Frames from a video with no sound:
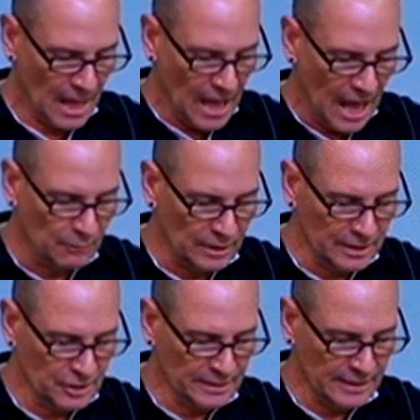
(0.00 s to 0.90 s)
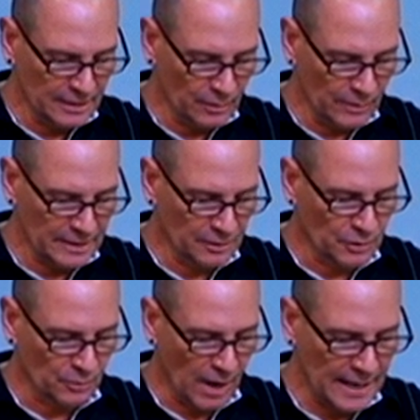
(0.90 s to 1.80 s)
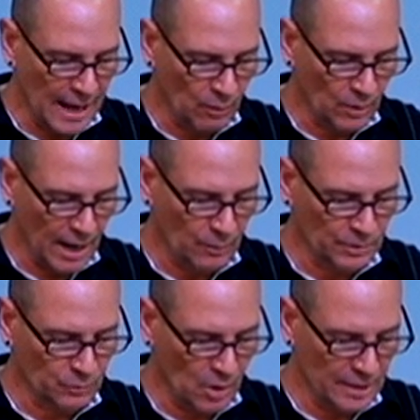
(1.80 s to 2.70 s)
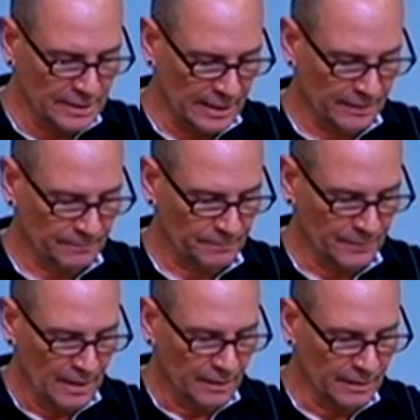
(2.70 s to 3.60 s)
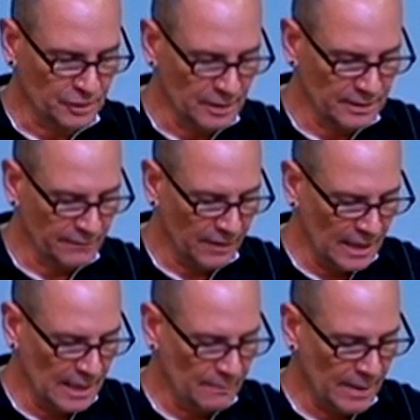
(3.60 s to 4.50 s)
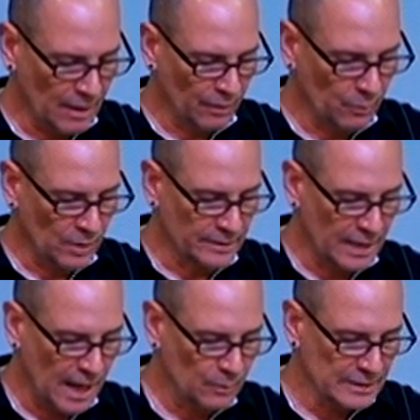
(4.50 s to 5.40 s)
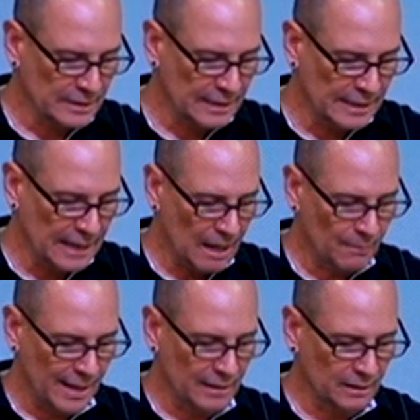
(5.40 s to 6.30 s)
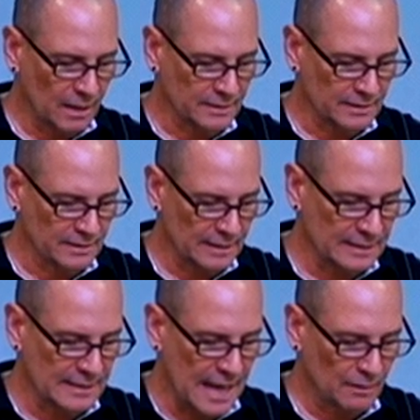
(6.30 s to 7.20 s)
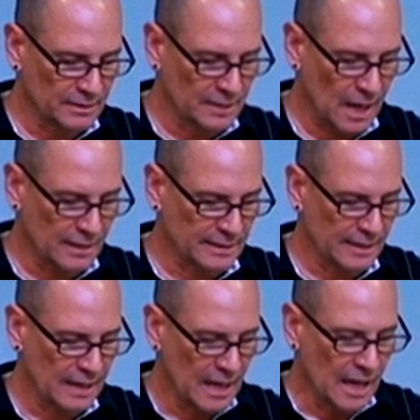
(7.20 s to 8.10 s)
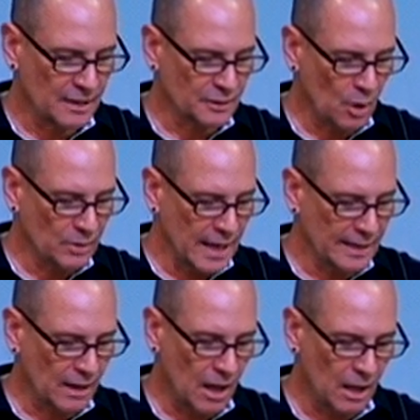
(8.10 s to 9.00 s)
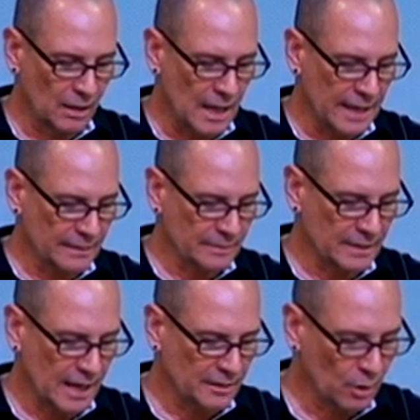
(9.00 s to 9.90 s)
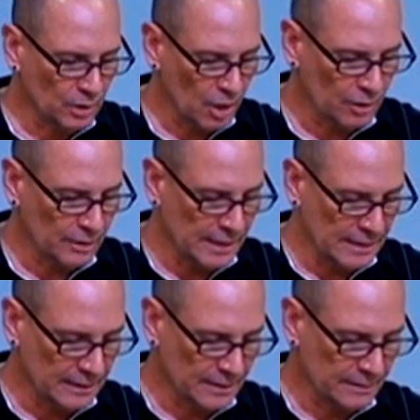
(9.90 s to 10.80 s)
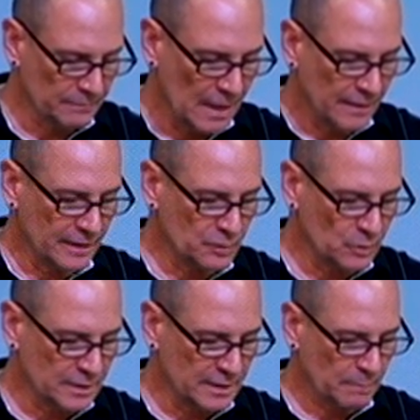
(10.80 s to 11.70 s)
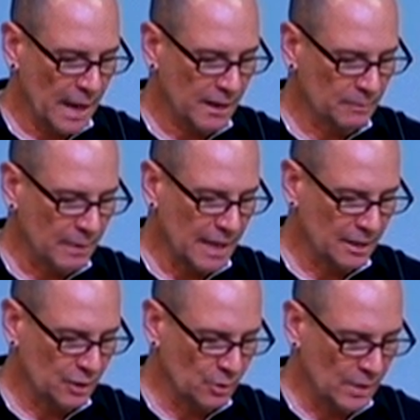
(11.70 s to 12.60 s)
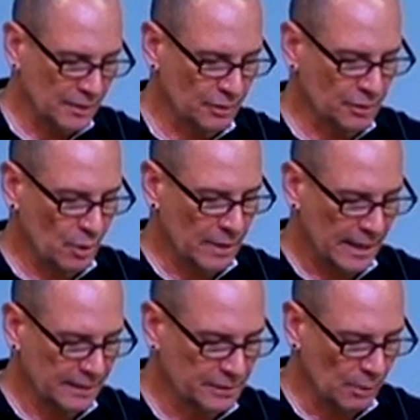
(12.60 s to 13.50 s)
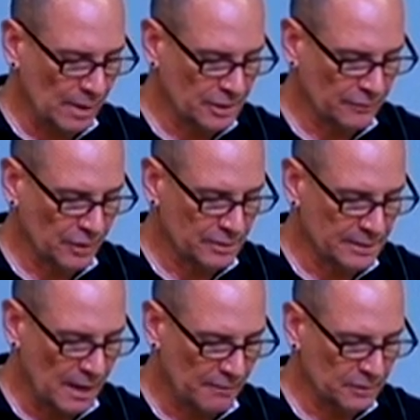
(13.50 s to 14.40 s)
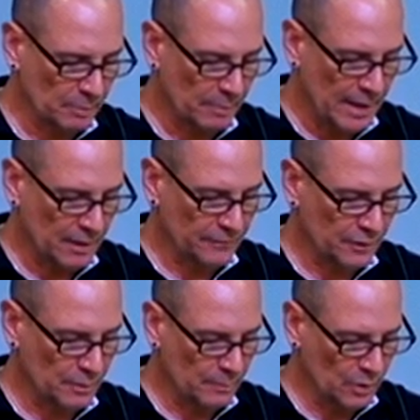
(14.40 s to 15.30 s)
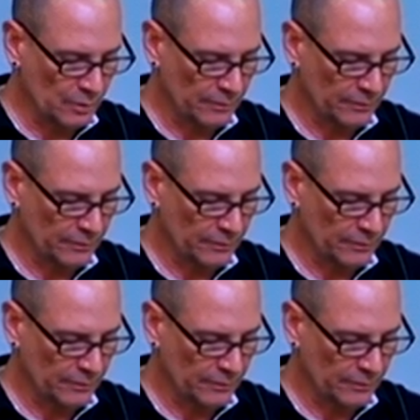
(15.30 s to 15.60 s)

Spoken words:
I really just needed a reason to write out what I was wanting. The gist of the email was that I was cleaning out my closets and downsizing and donating all items that I no longer needed. This was inspired by you and your donating so much of your stuff to prepare for your move.